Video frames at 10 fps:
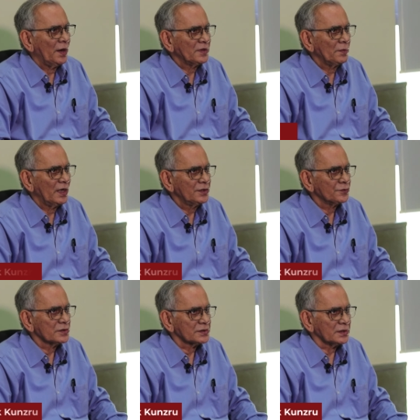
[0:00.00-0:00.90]
Ahmedabad
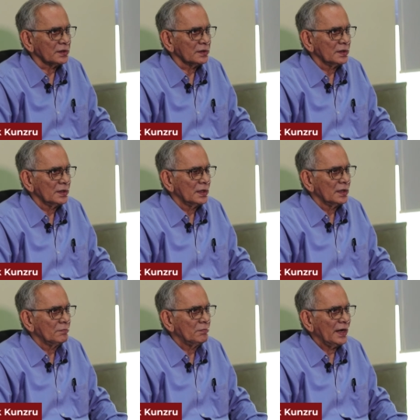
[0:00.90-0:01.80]
University.
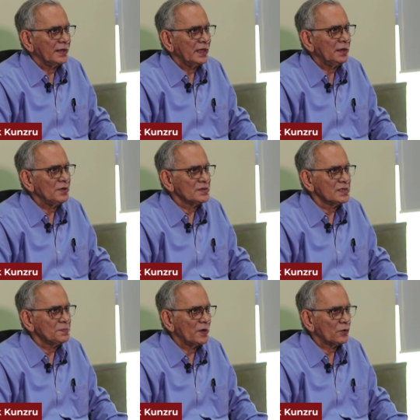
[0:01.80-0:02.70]
My name is
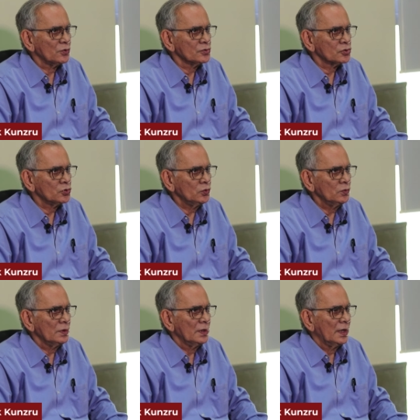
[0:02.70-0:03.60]
Deepak Kunzru
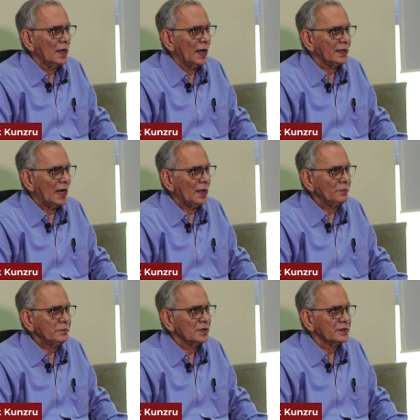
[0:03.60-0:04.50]
and I
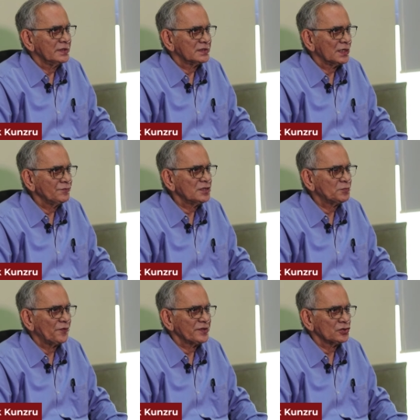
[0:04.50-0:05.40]
am Distinguished
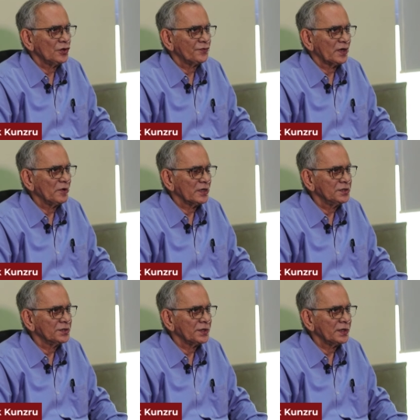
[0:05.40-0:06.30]
Professor of Chemical
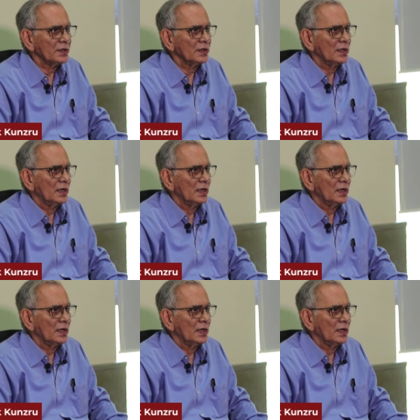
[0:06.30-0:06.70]
Engineering